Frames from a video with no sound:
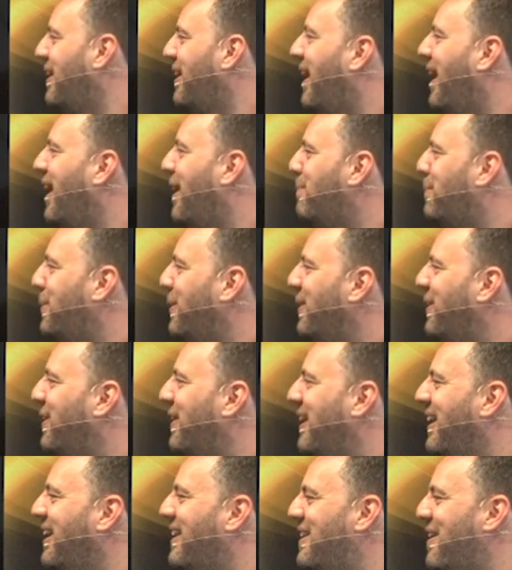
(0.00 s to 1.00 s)

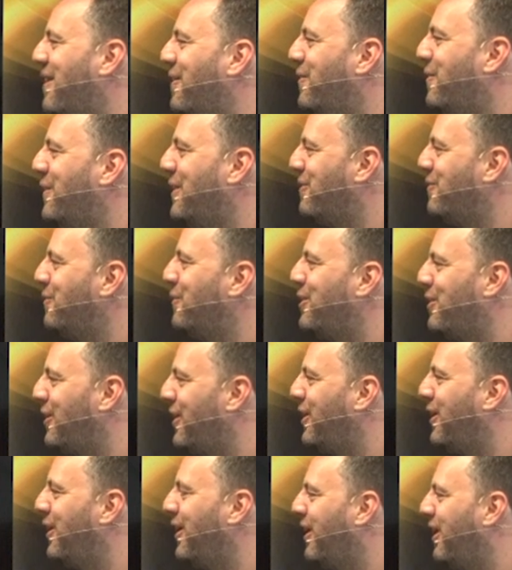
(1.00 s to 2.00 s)
But no, with
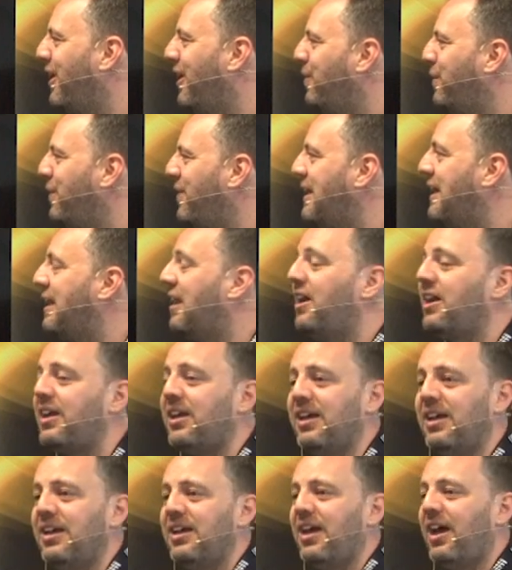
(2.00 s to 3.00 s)
any luck,
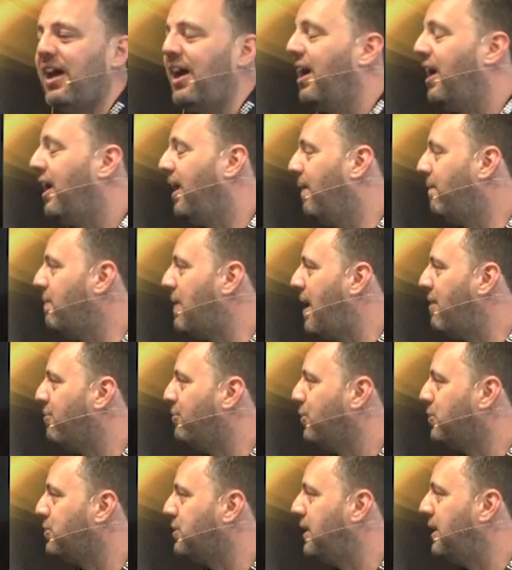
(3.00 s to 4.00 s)
Air
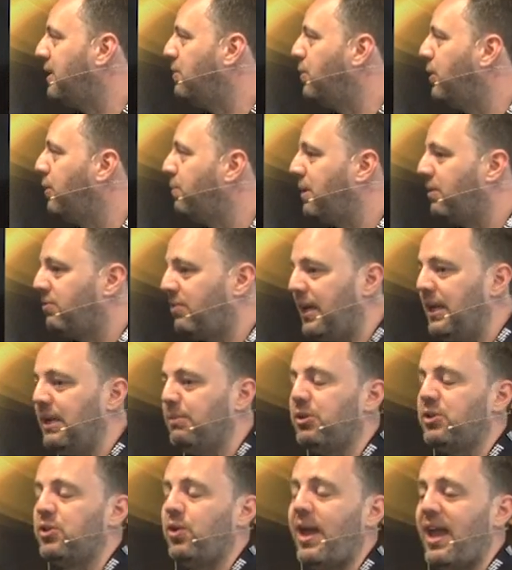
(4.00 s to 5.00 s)
14 will be
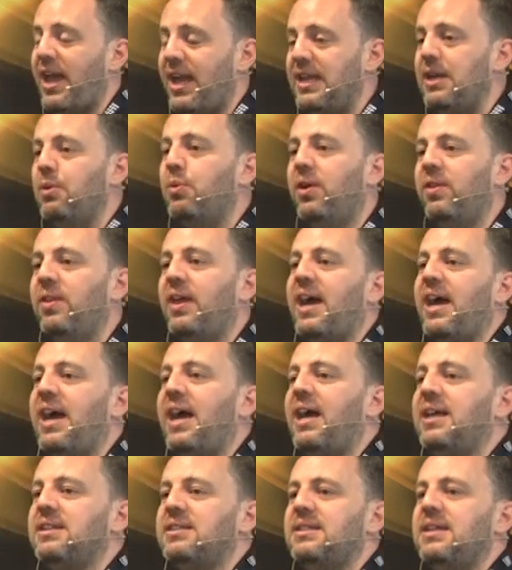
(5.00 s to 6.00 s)
available to anyone that
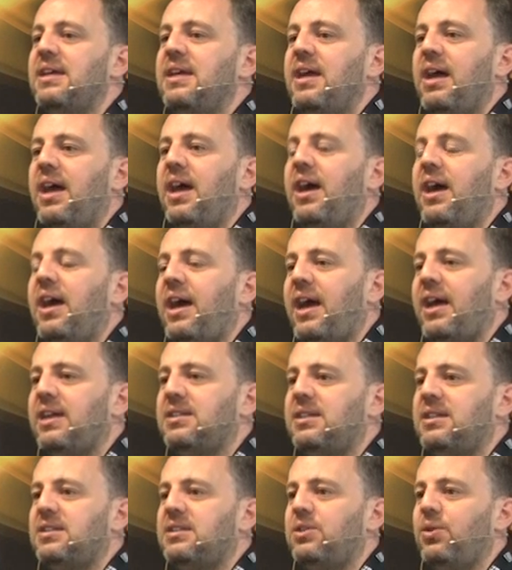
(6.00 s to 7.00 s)
has
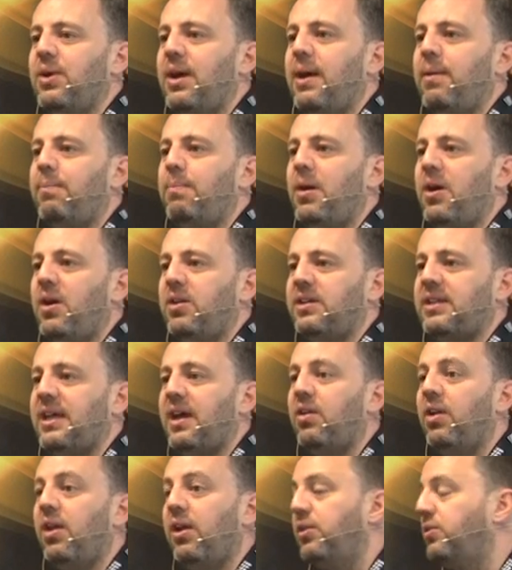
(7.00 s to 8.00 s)
access to our partner
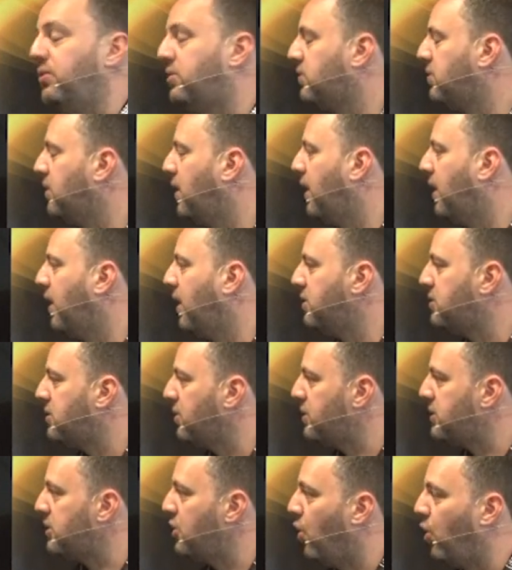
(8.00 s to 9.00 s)
downloads. So
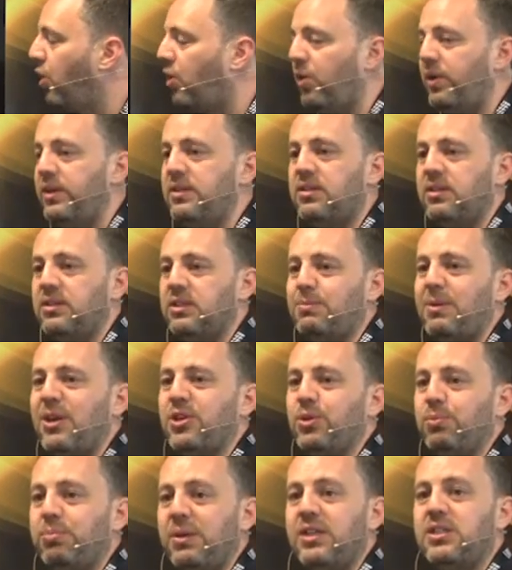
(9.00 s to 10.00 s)
it's not got into the
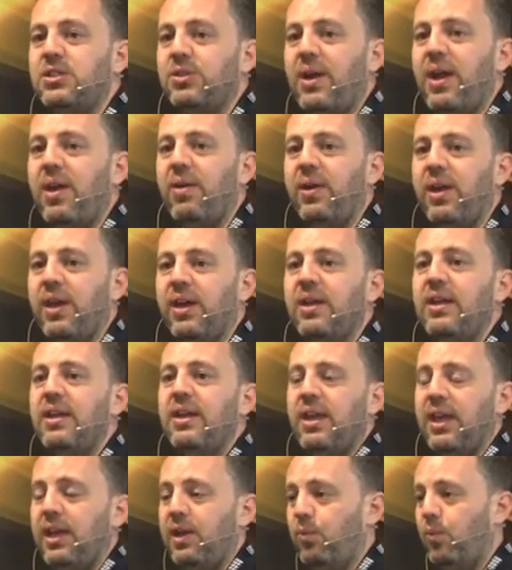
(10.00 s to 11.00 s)
special beta area.
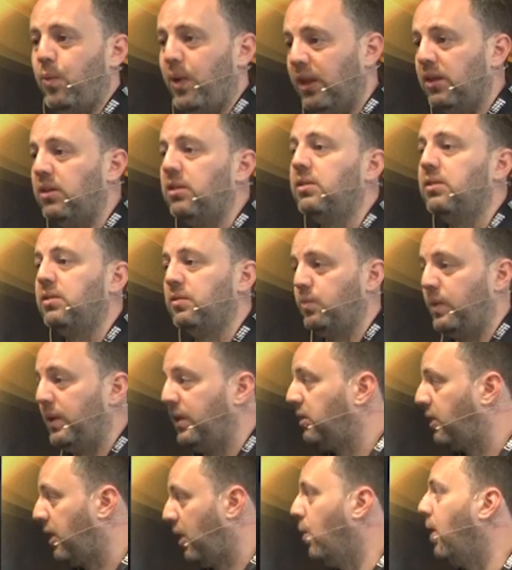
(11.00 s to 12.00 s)
It
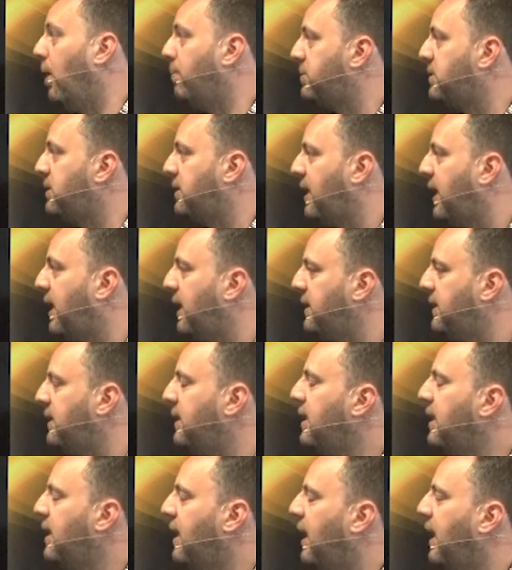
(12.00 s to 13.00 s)
will go up today
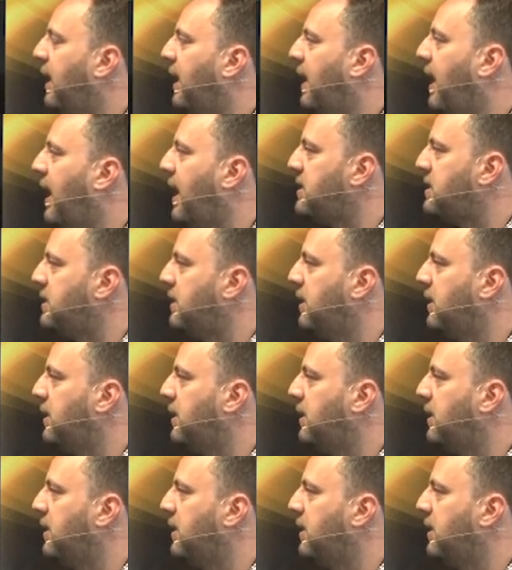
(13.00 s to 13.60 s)
as